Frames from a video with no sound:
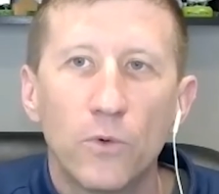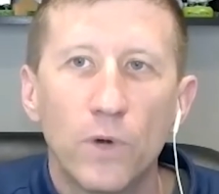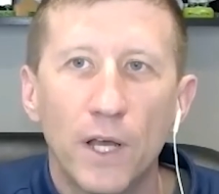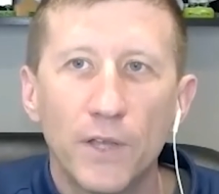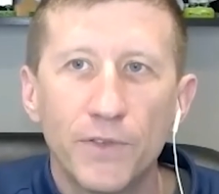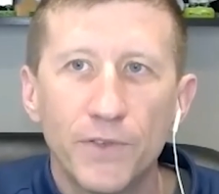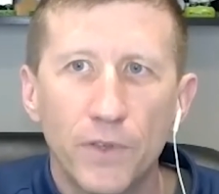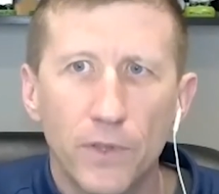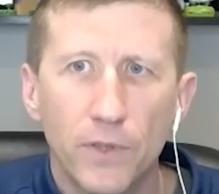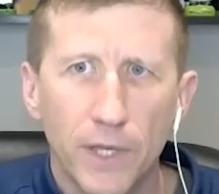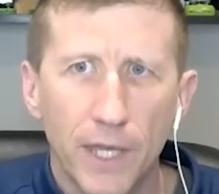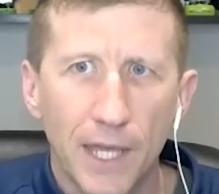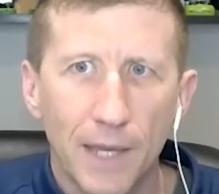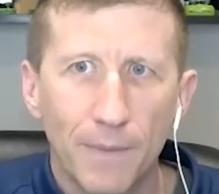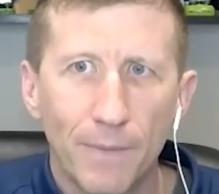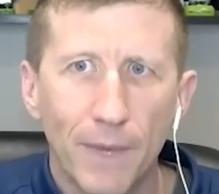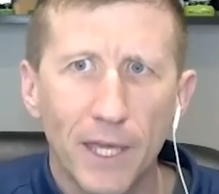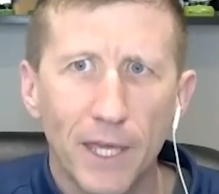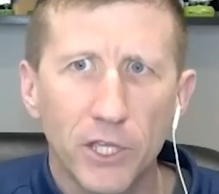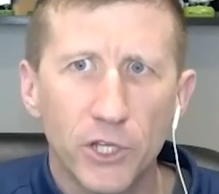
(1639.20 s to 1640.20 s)
We're also looking
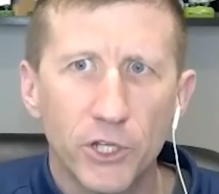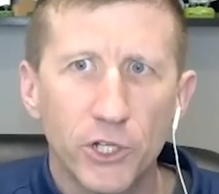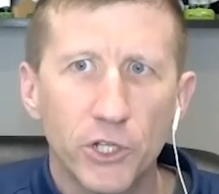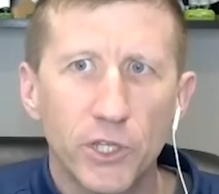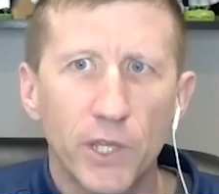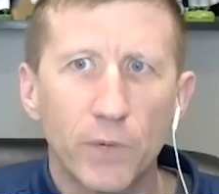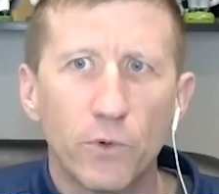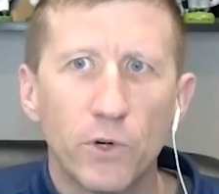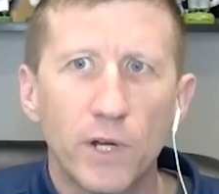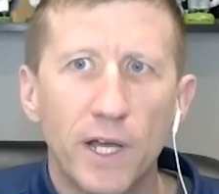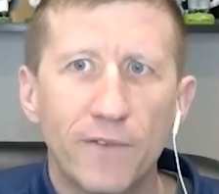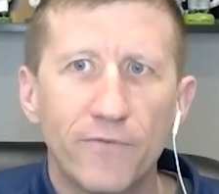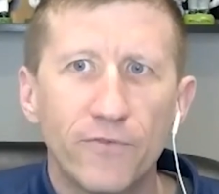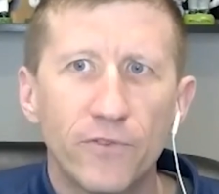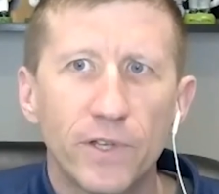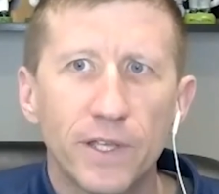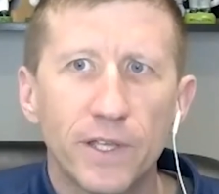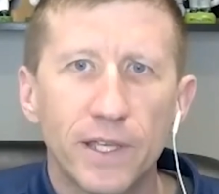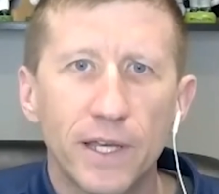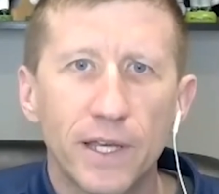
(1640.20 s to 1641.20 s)
at making sure that we're
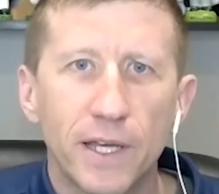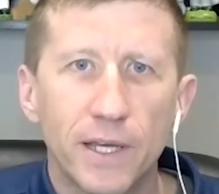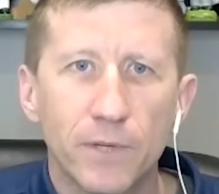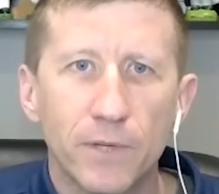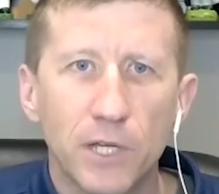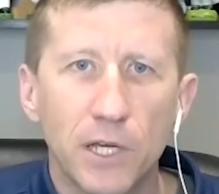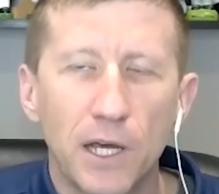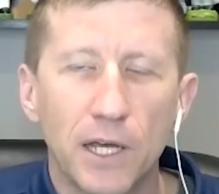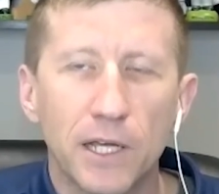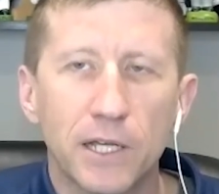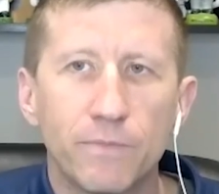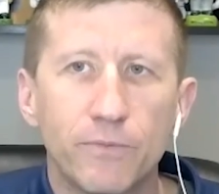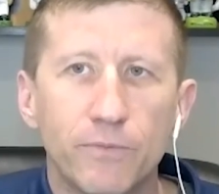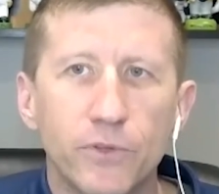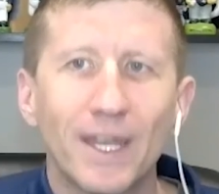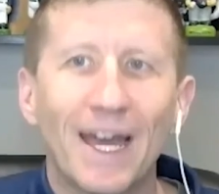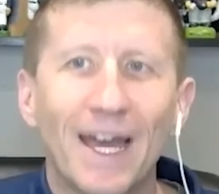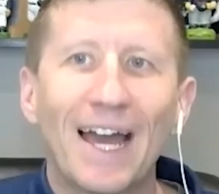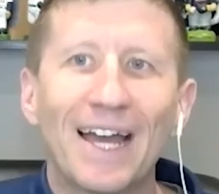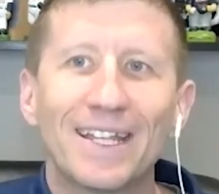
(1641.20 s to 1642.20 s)
offering a
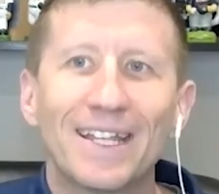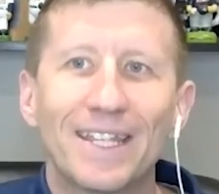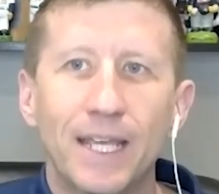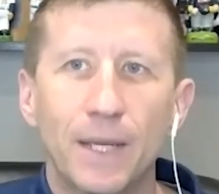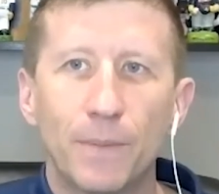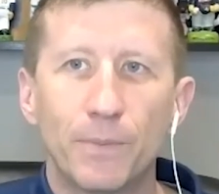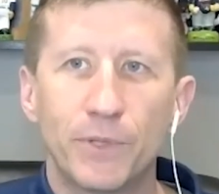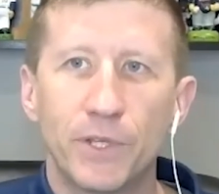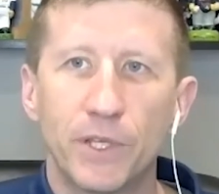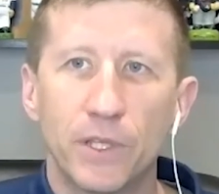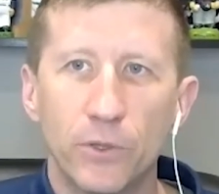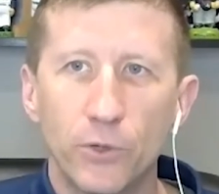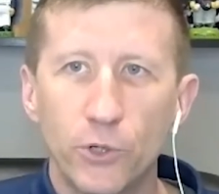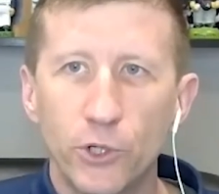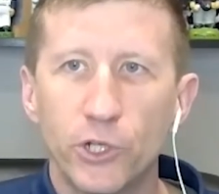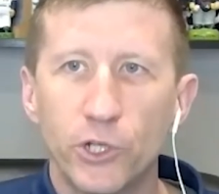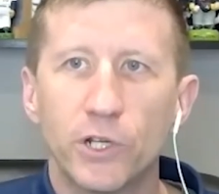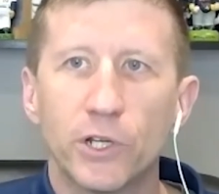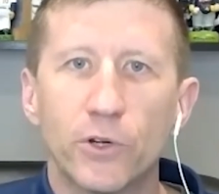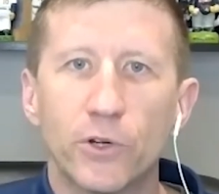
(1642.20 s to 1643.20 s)
complete iTemp
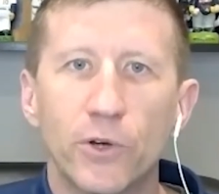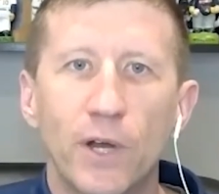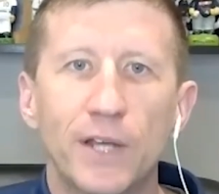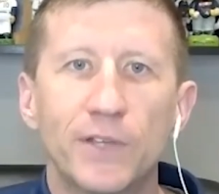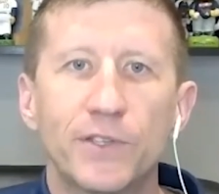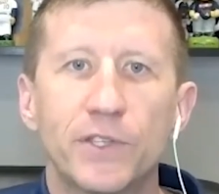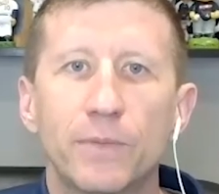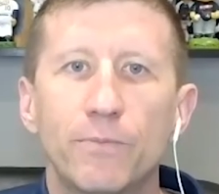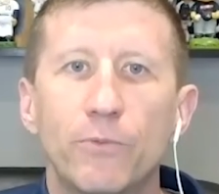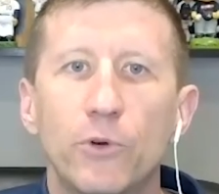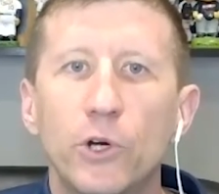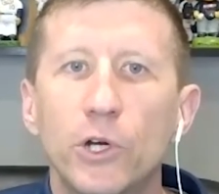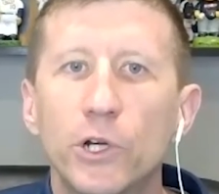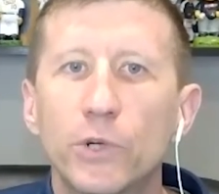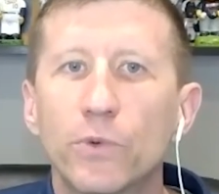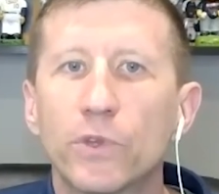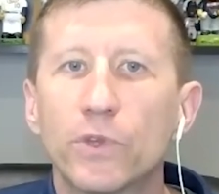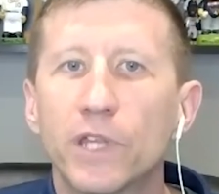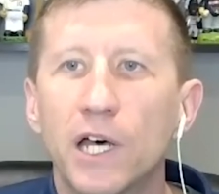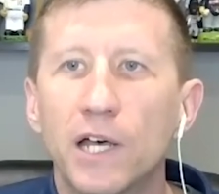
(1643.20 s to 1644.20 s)
solution across the
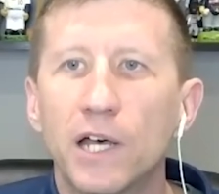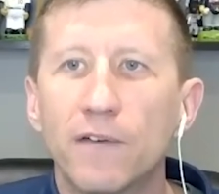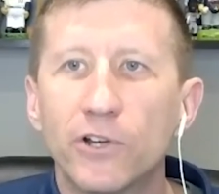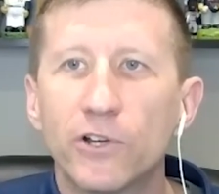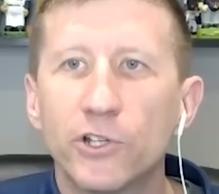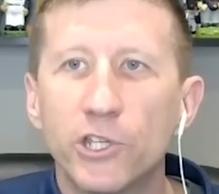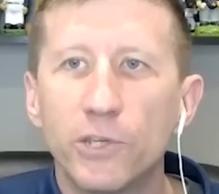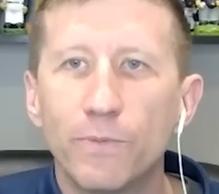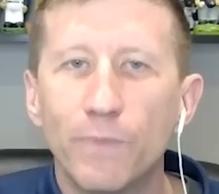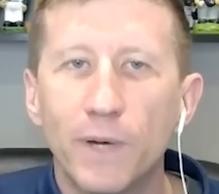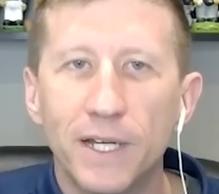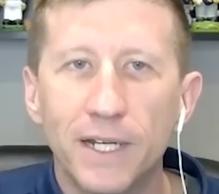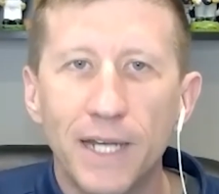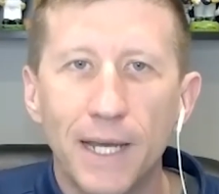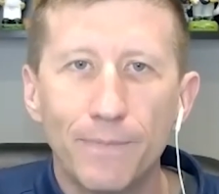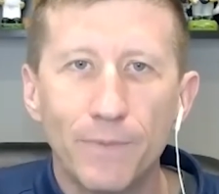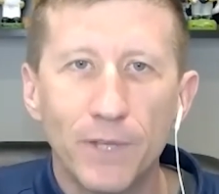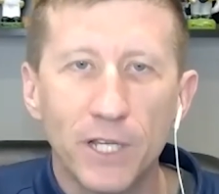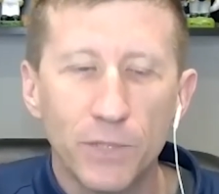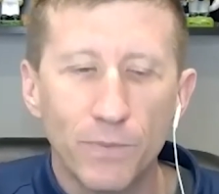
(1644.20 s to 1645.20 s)
board with all of our GPon
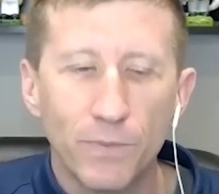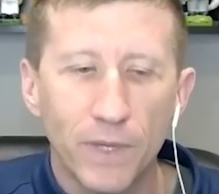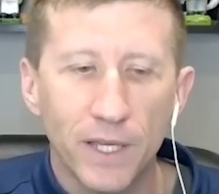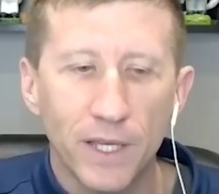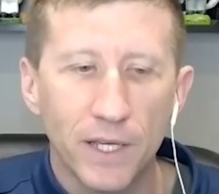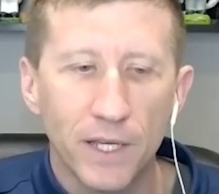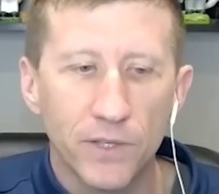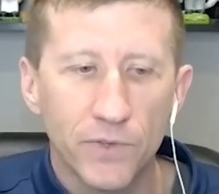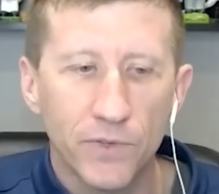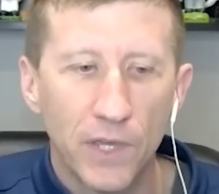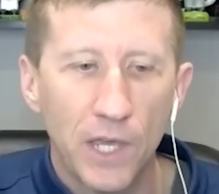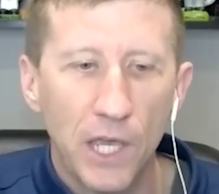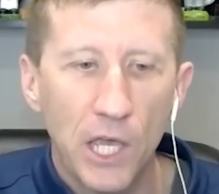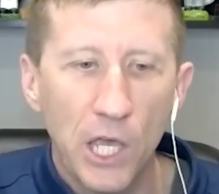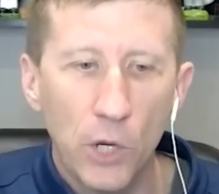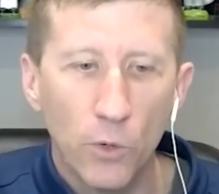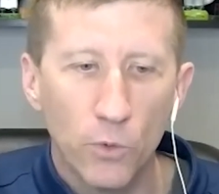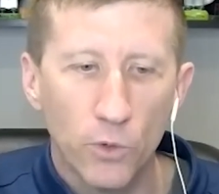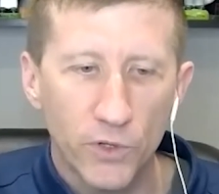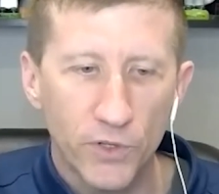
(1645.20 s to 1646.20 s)
optics, because
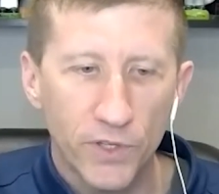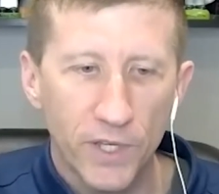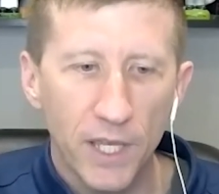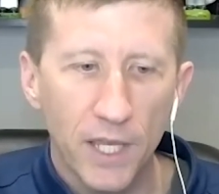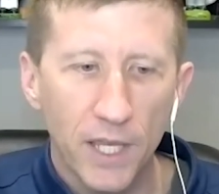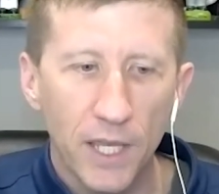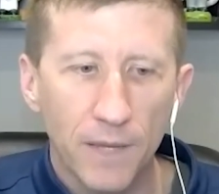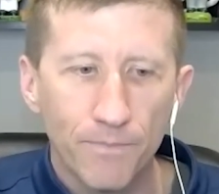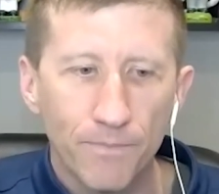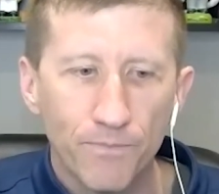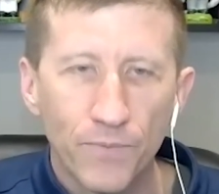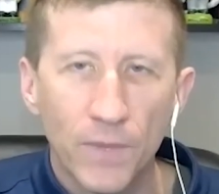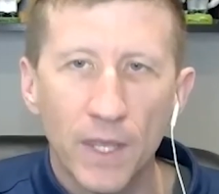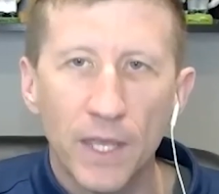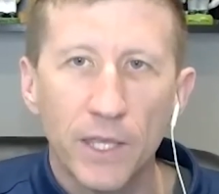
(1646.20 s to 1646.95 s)
we're seeing,